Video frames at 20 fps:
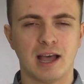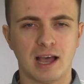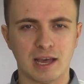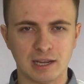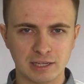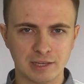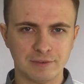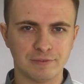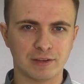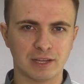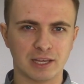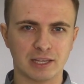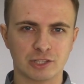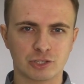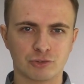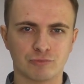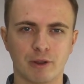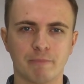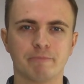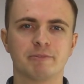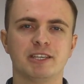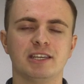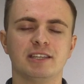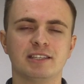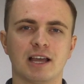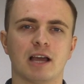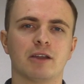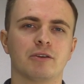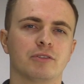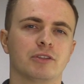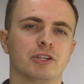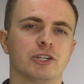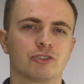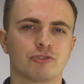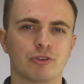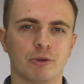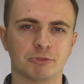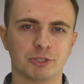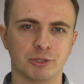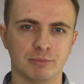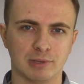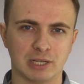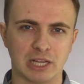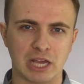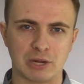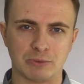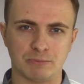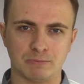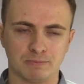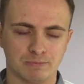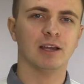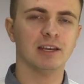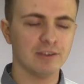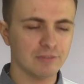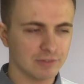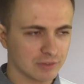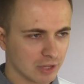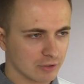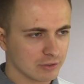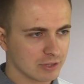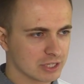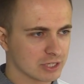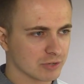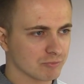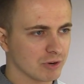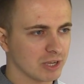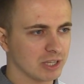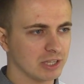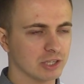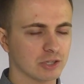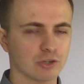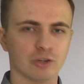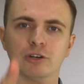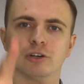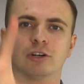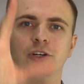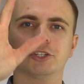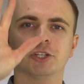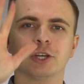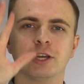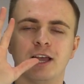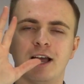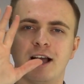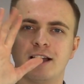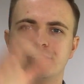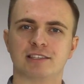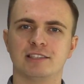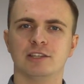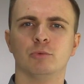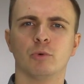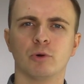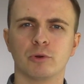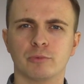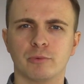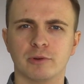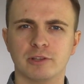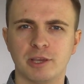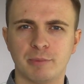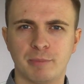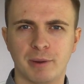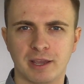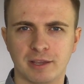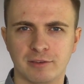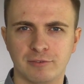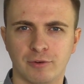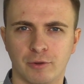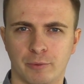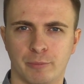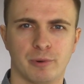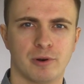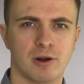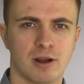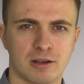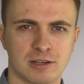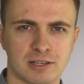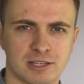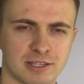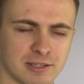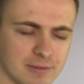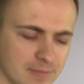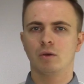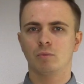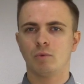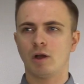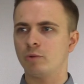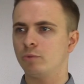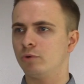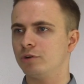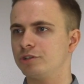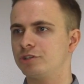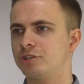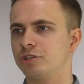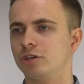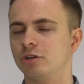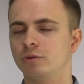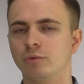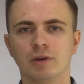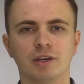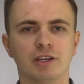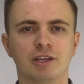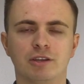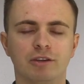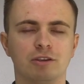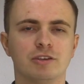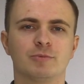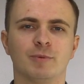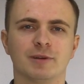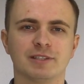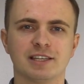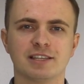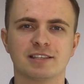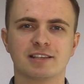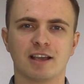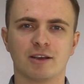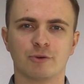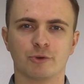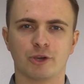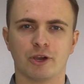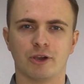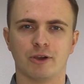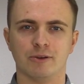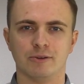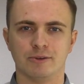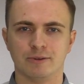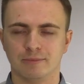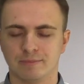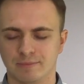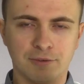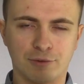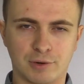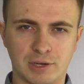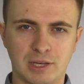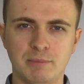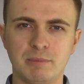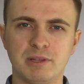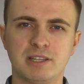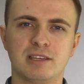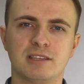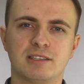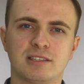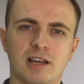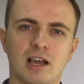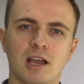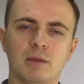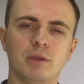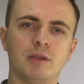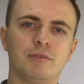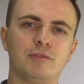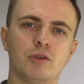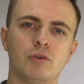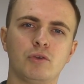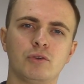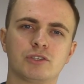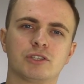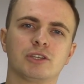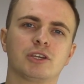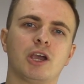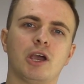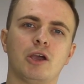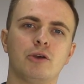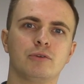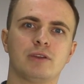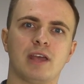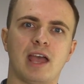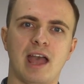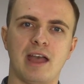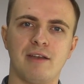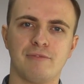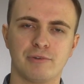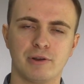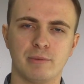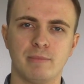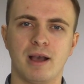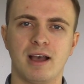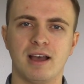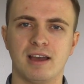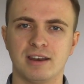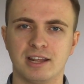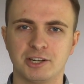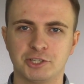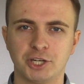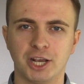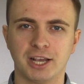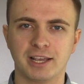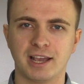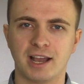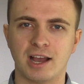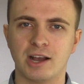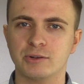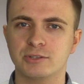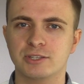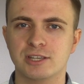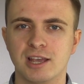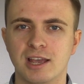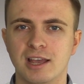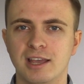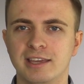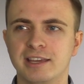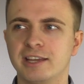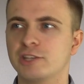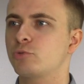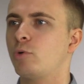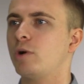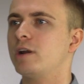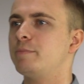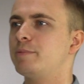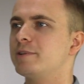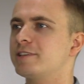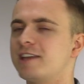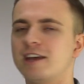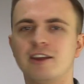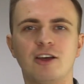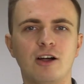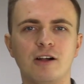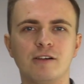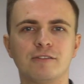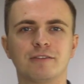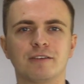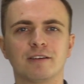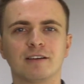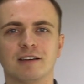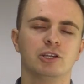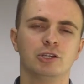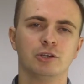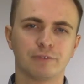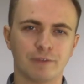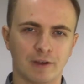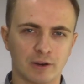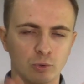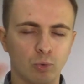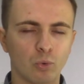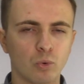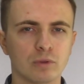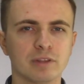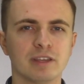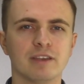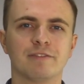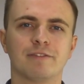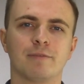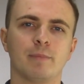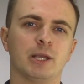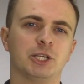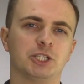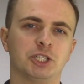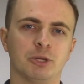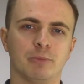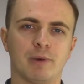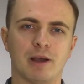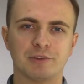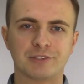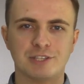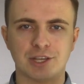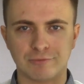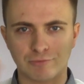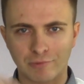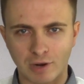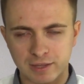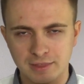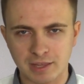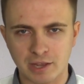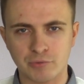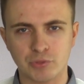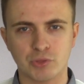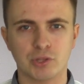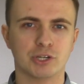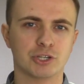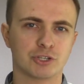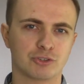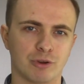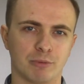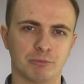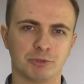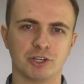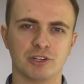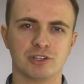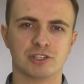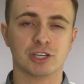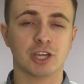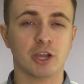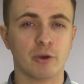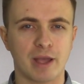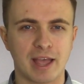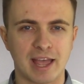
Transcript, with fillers: I'll leave a link to RibbedTee down in the description below. And even though these are really good, I still wouldn't want you paying full price. Why would you when you can use my discount code? For a limited time, if you use the code EVERYMAN at checkout, you get twenty percent off. You'll find all the information about it right there in the description, so go